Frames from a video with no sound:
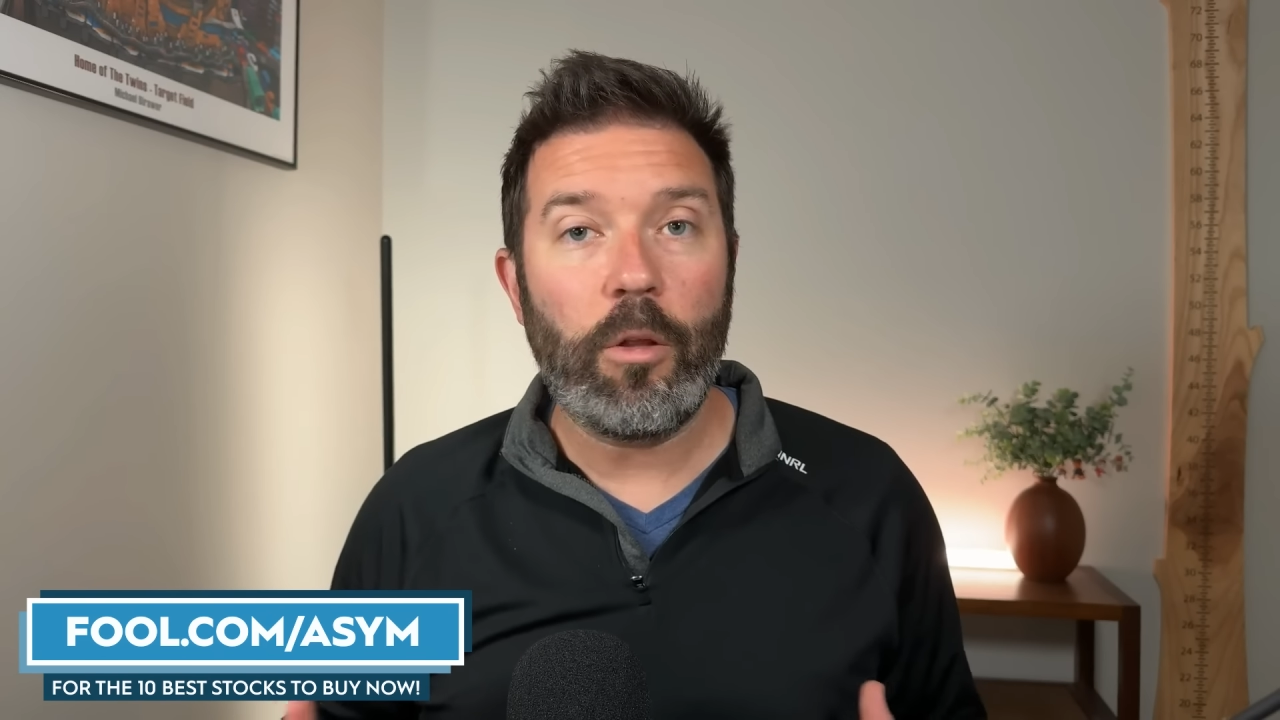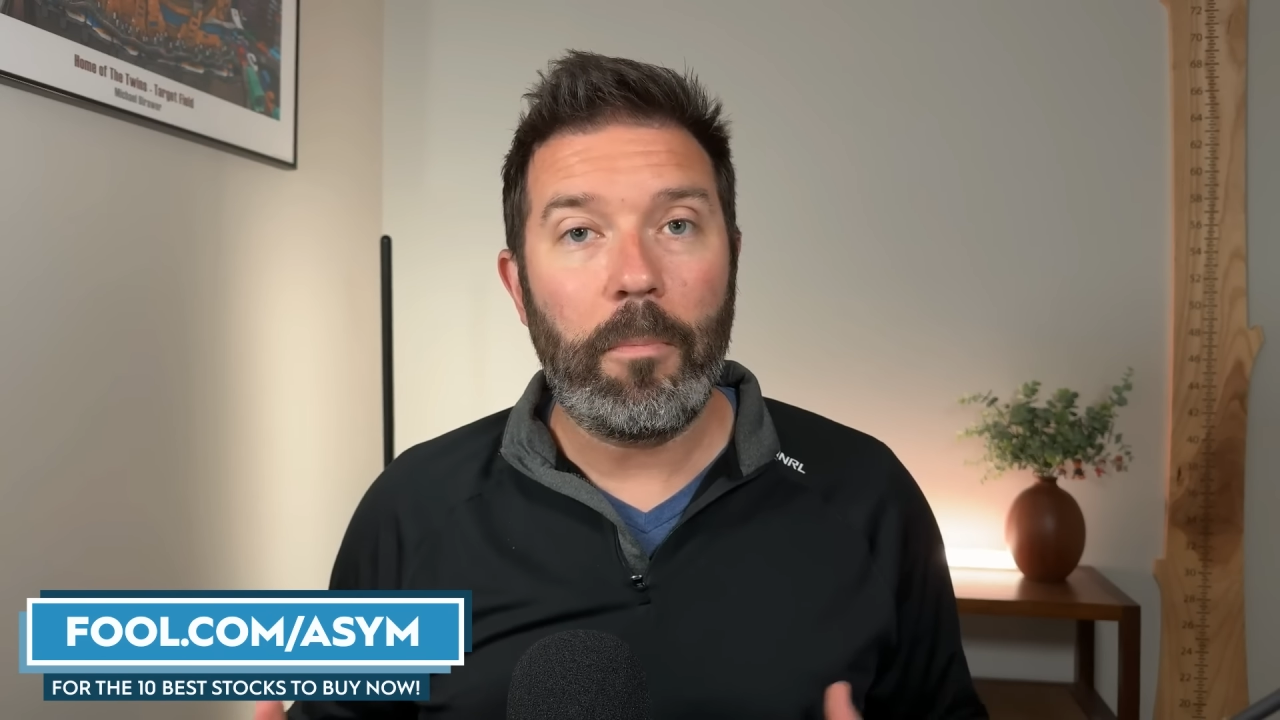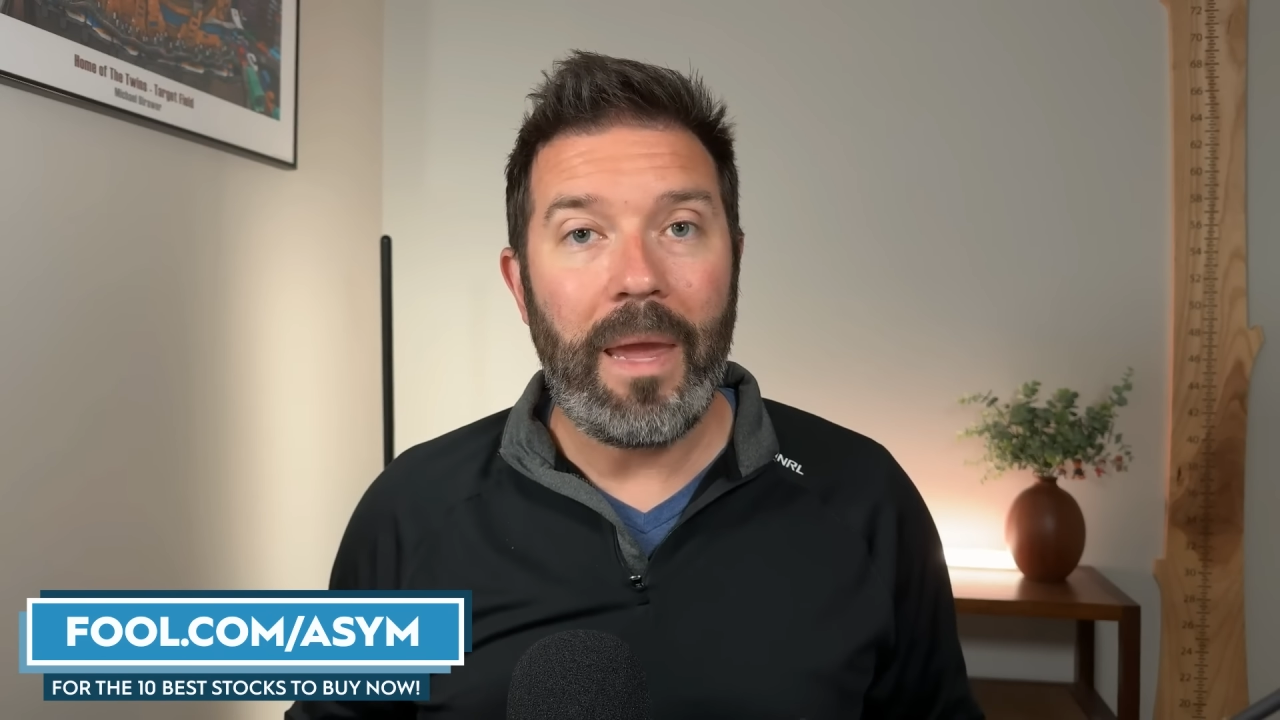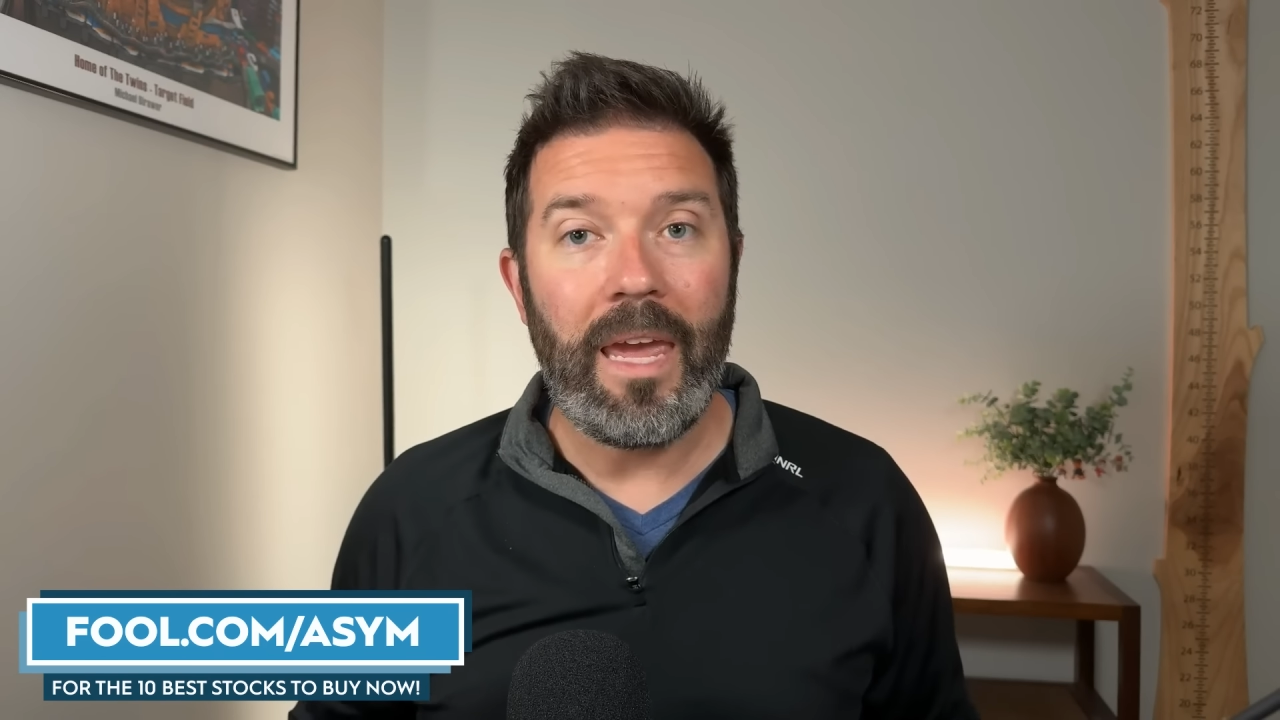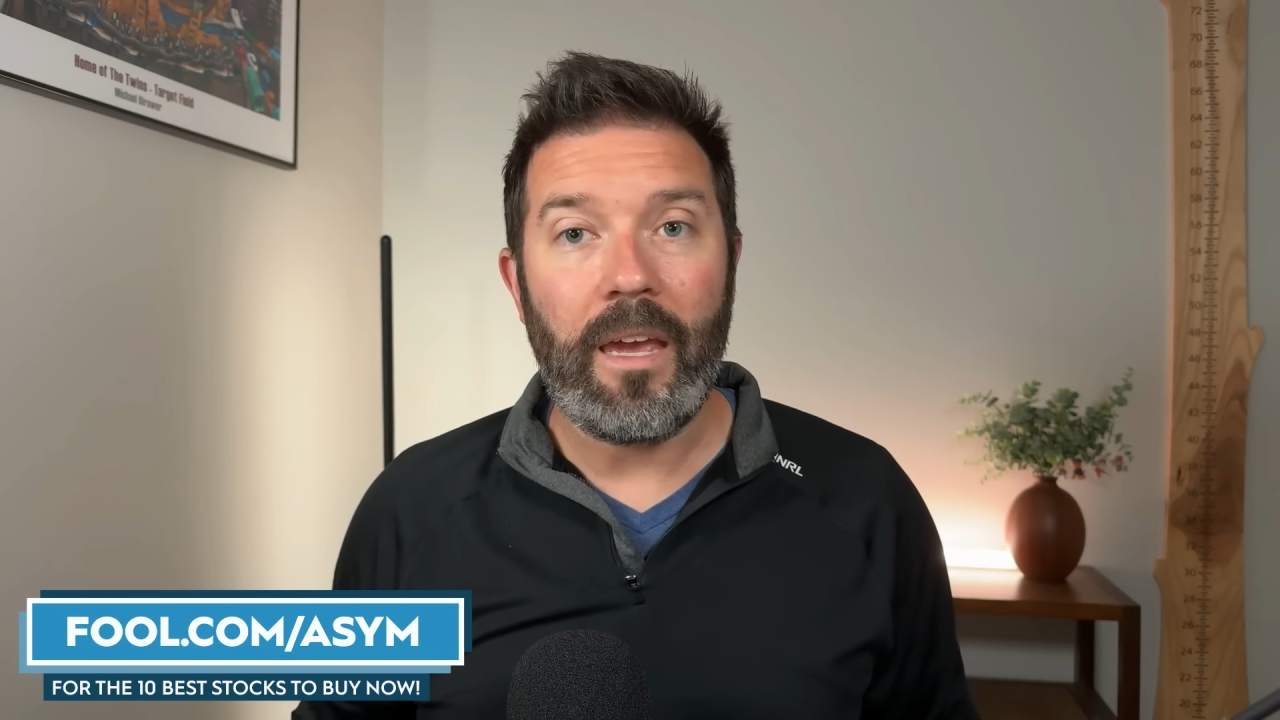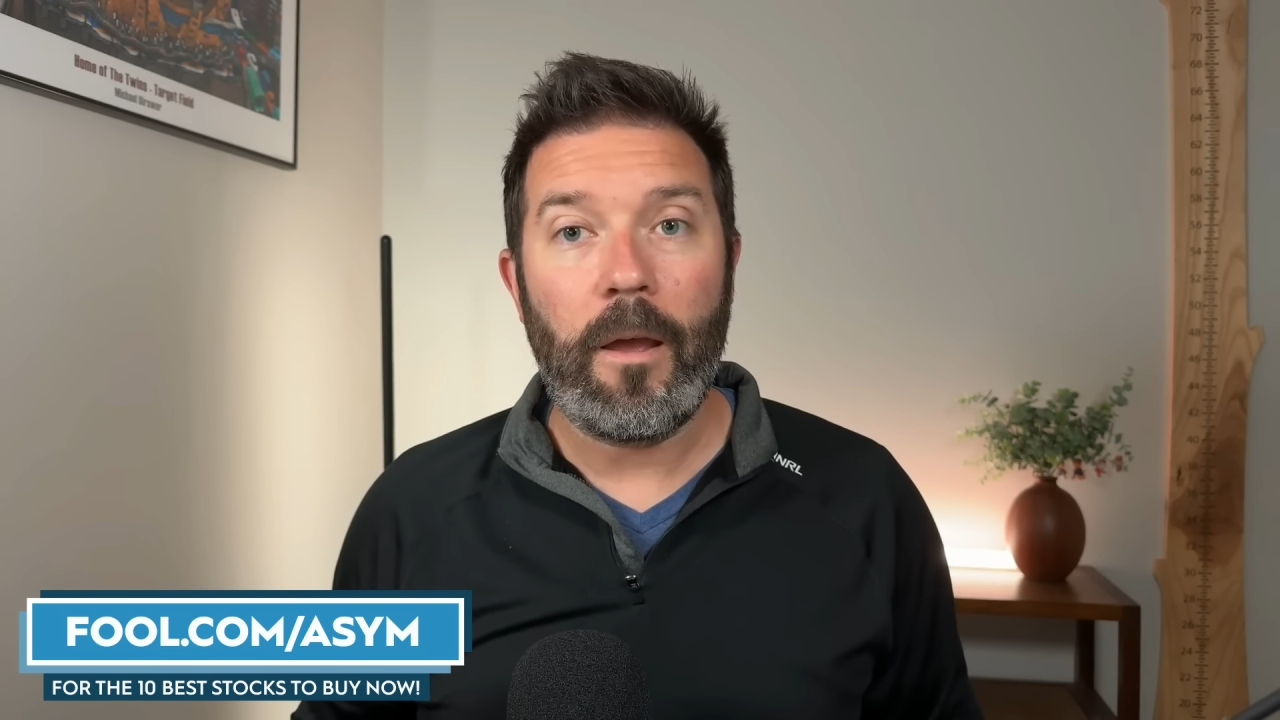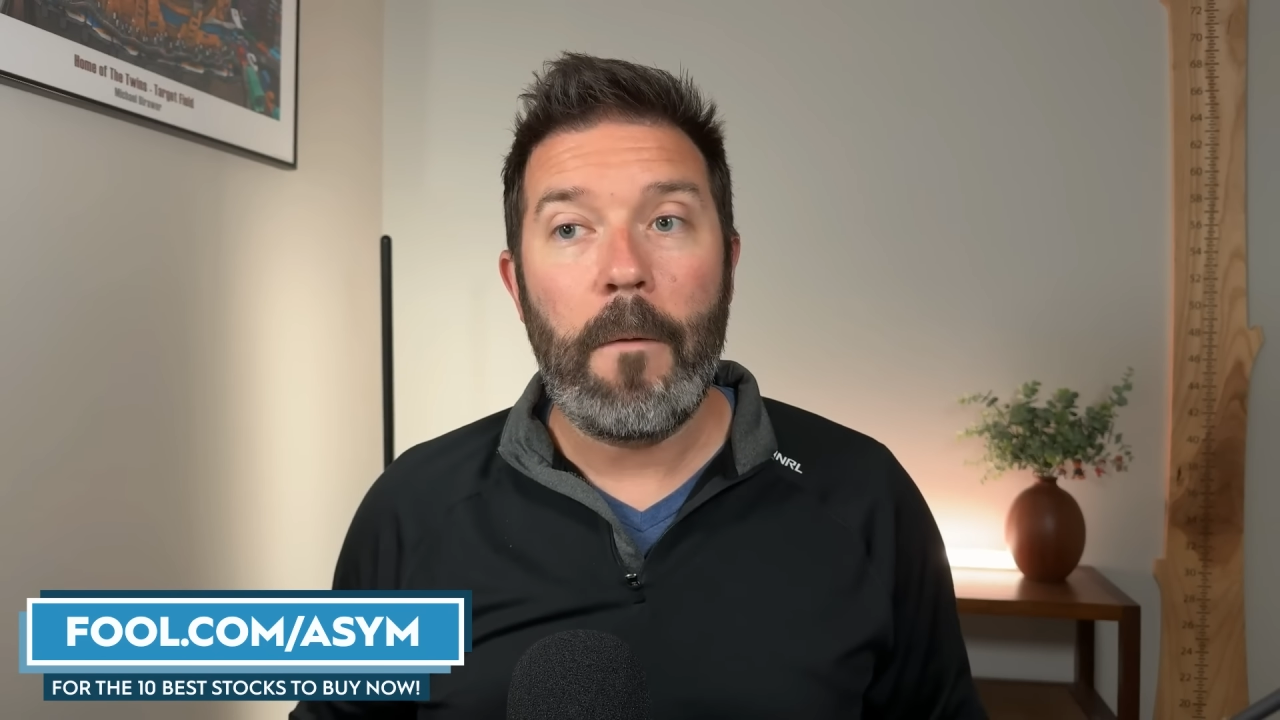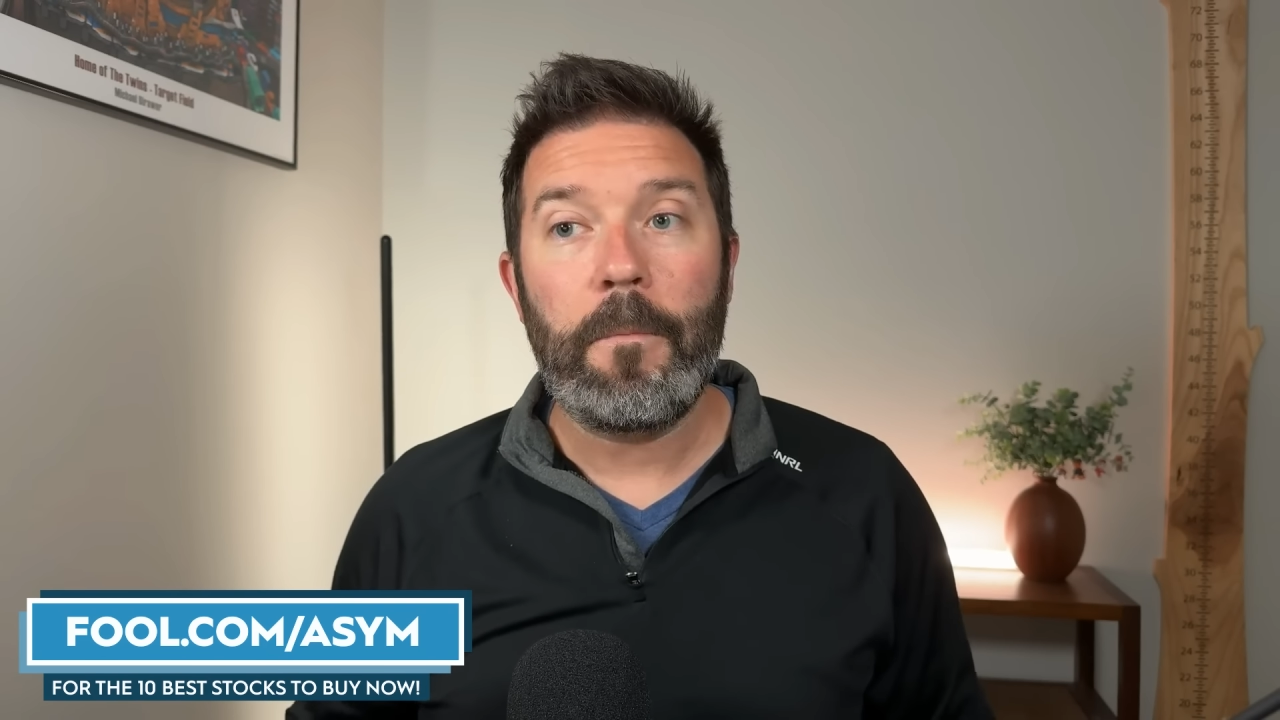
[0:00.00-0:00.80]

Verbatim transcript: bank,